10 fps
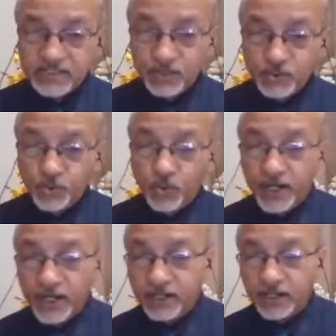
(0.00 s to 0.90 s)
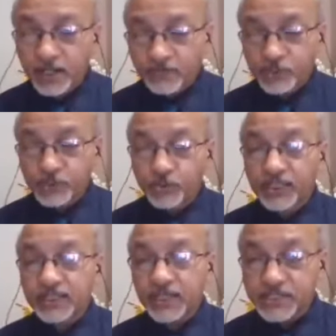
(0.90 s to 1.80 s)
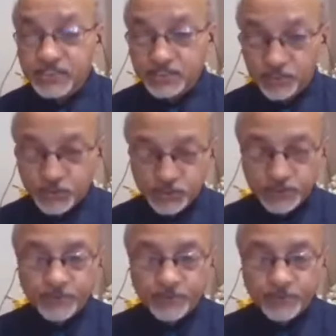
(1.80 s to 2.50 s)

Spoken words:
how to go ahead for doing the research